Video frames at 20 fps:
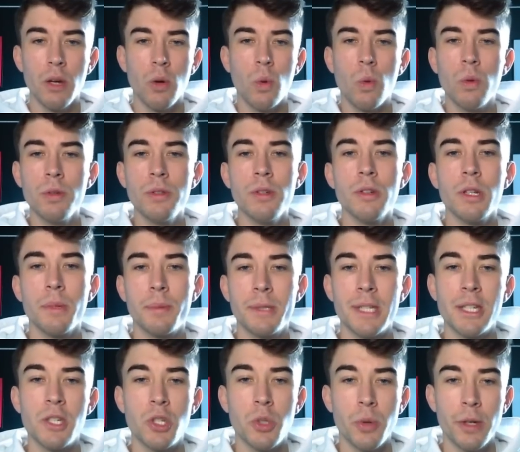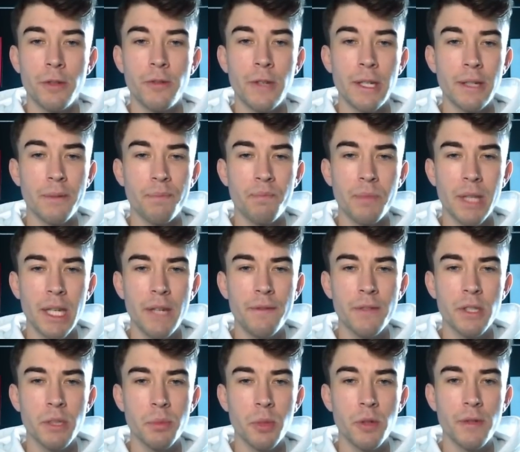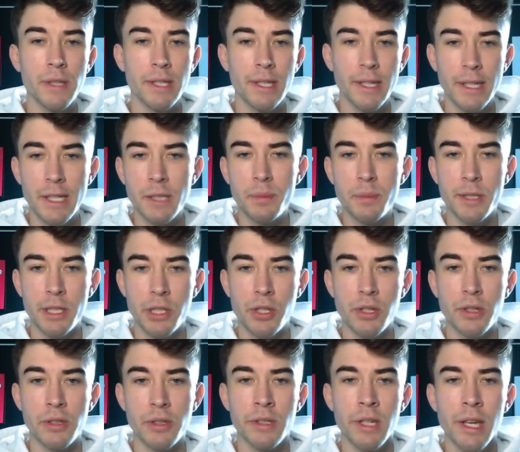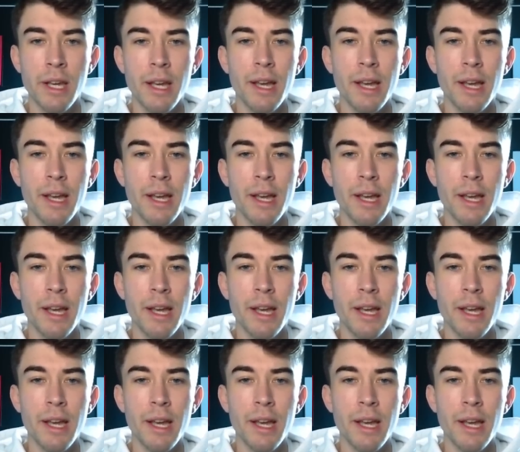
Also, the potential, I think, even to move into these positions.